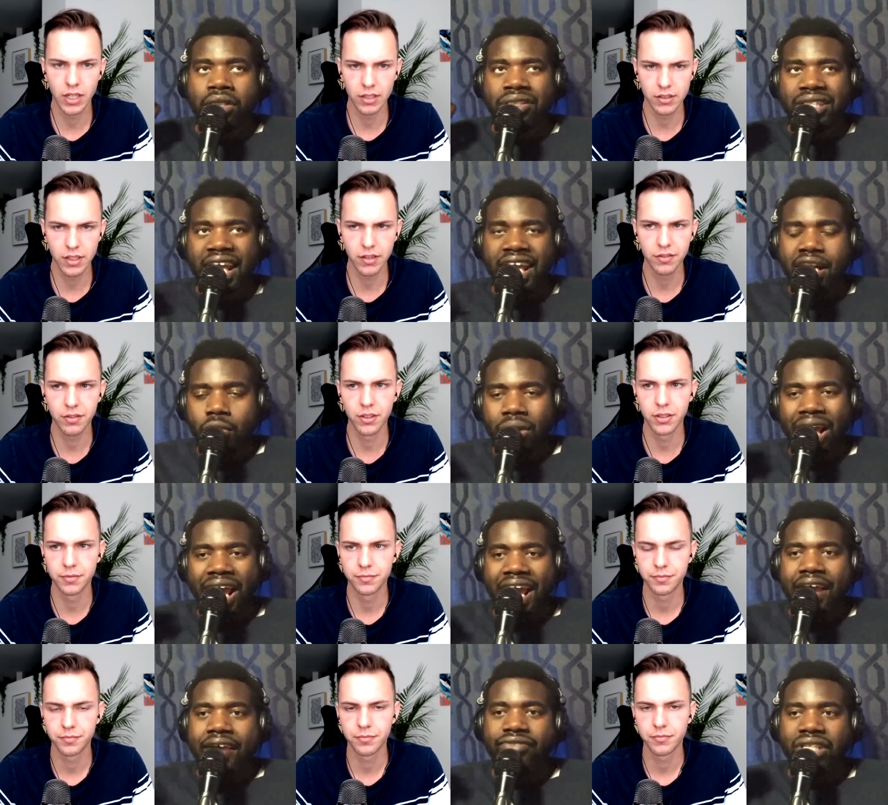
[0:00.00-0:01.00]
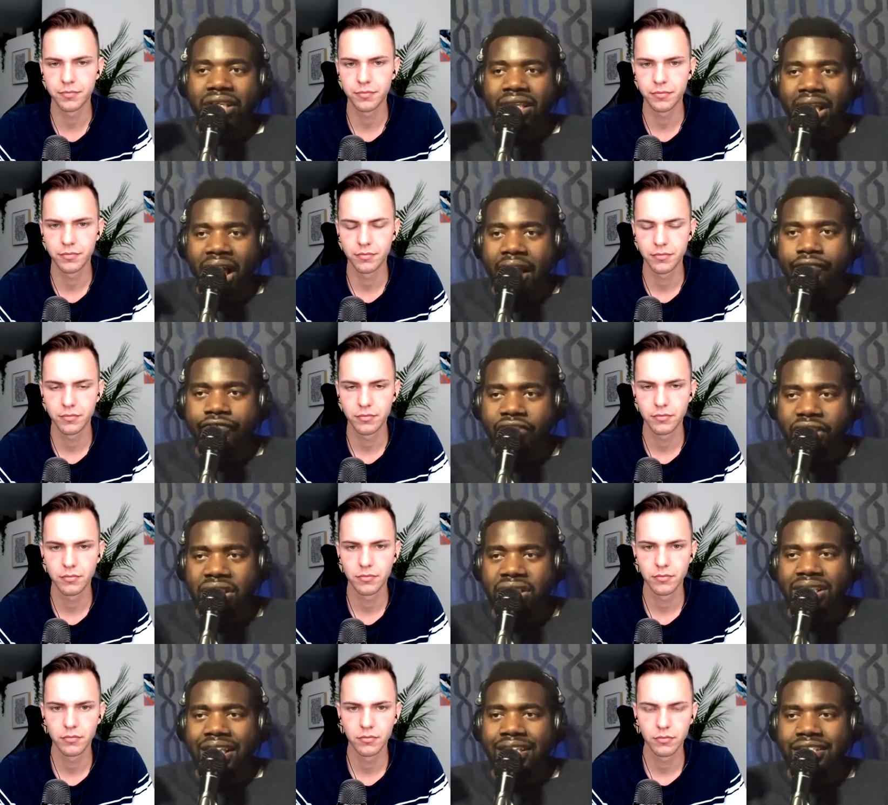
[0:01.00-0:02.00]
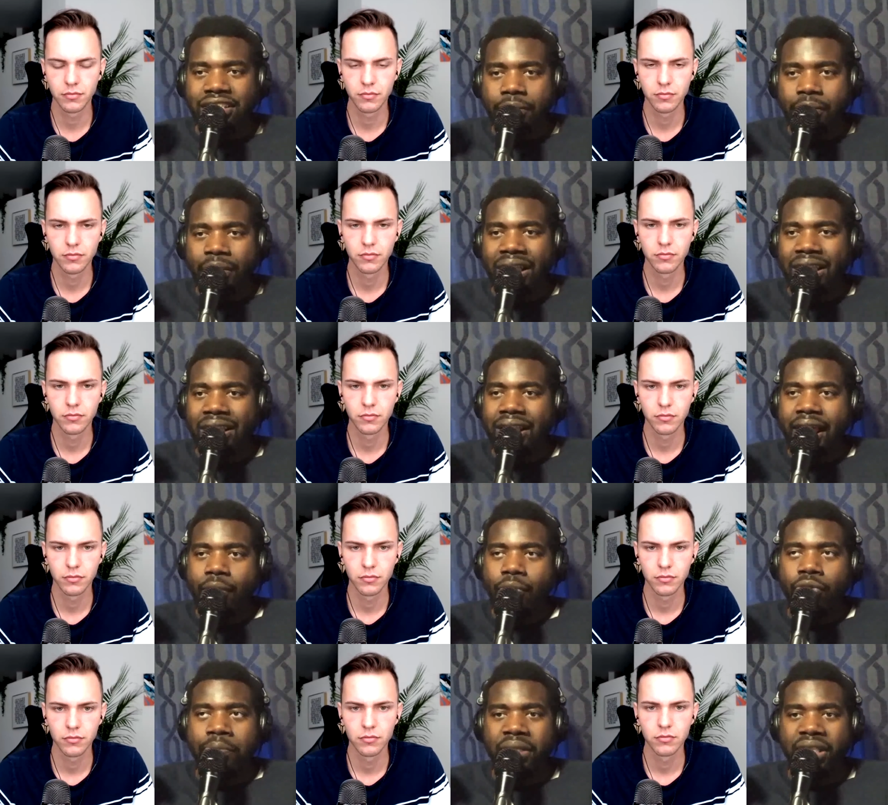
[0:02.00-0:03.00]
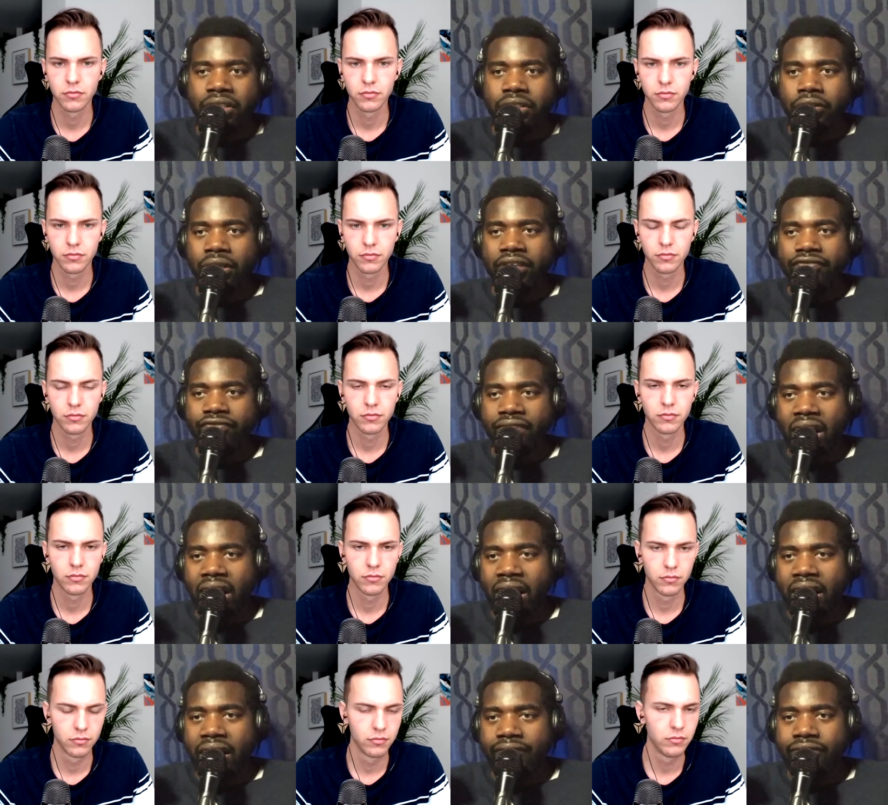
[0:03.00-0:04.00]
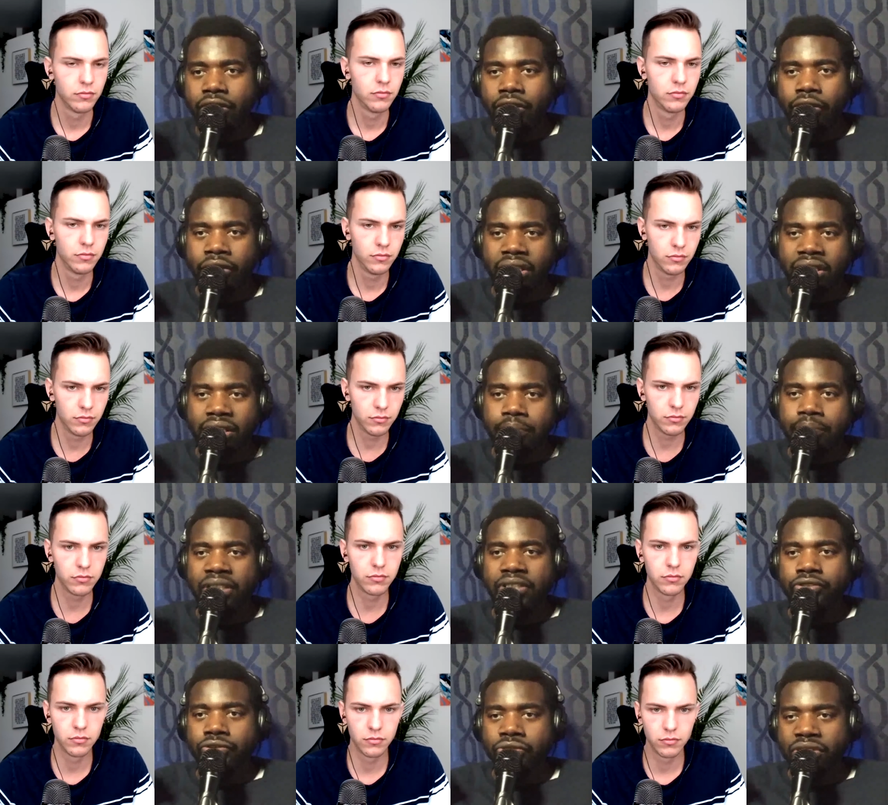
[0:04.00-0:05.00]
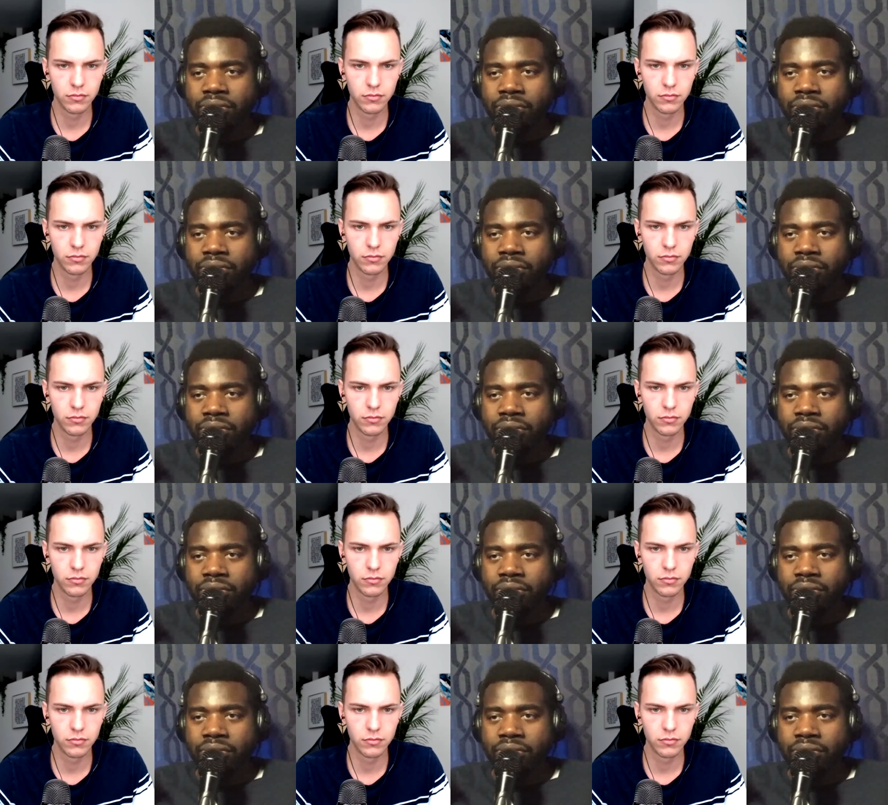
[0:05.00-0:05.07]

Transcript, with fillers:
Speaker 1: yeah, they definitely. don't have the confidence that somebody that would be 35, 30, them been